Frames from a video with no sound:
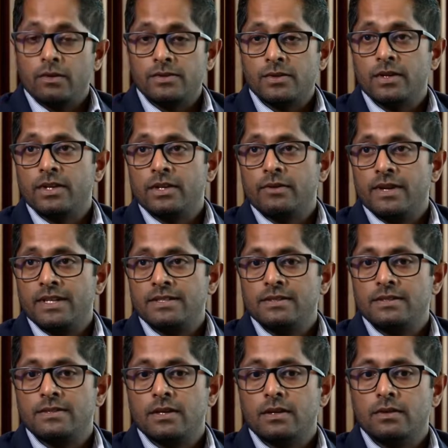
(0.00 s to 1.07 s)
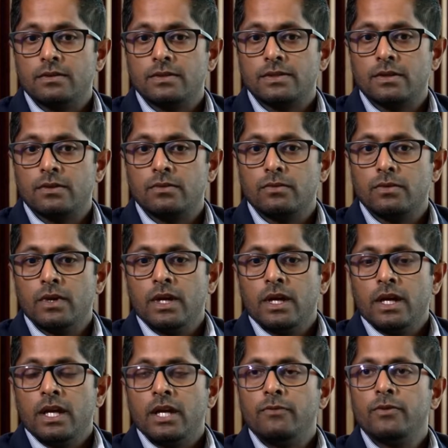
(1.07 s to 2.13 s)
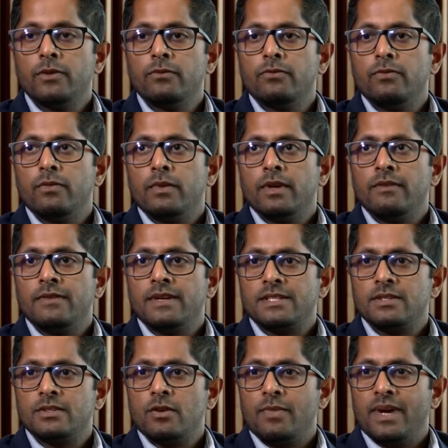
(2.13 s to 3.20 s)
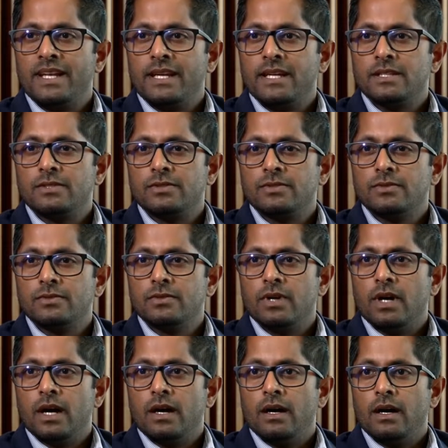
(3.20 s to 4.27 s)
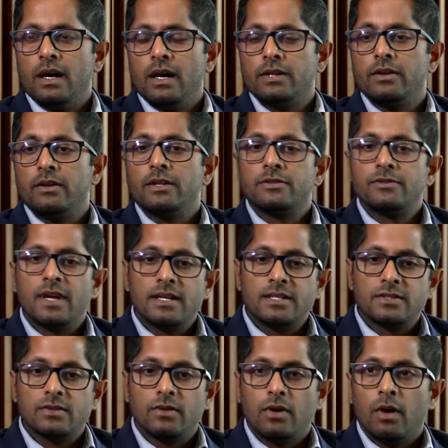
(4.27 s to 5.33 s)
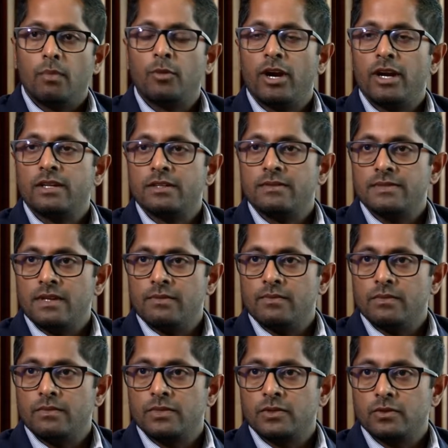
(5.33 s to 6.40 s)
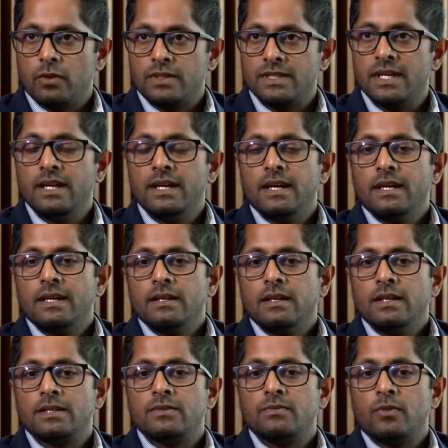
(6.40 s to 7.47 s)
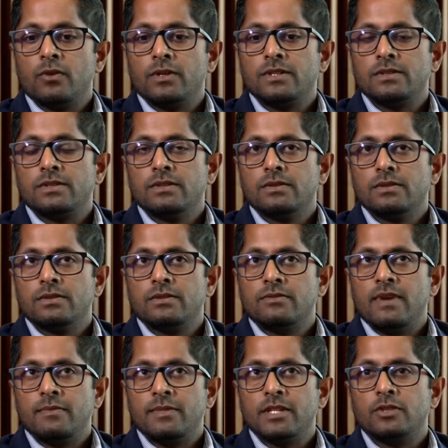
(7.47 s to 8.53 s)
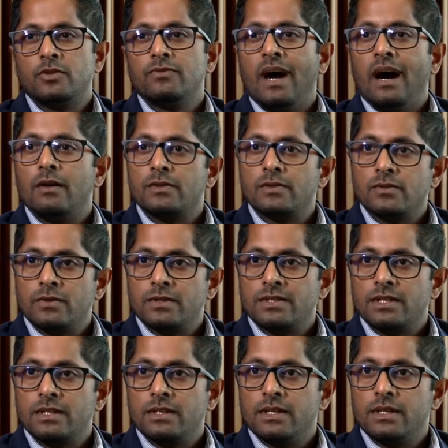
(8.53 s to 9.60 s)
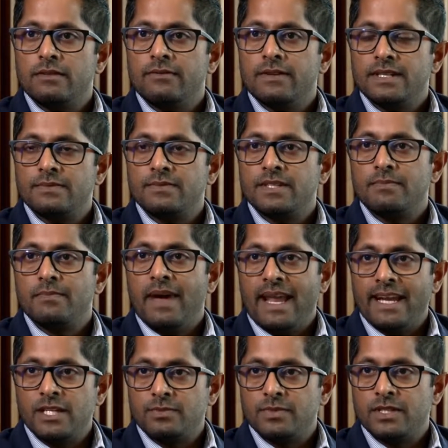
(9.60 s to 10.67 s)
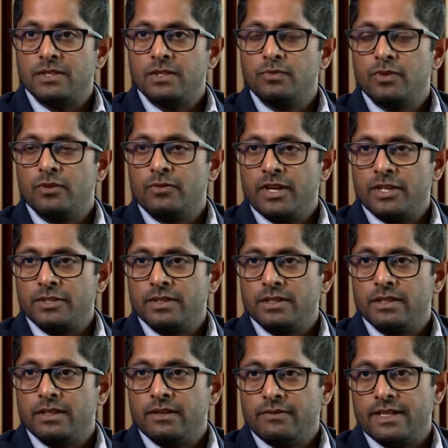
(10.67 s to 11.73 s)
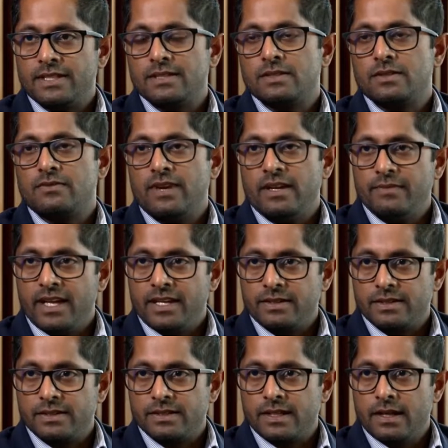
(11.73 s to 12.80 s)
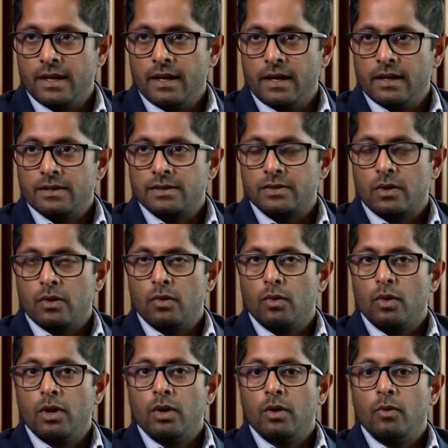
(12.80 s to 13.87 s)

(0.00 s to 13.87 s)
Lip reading: also a good question. So if you've invested your money into a unit trust or a product of some sort, it's important to remember that you've outsourced the investment management to professional investors or fund managers. So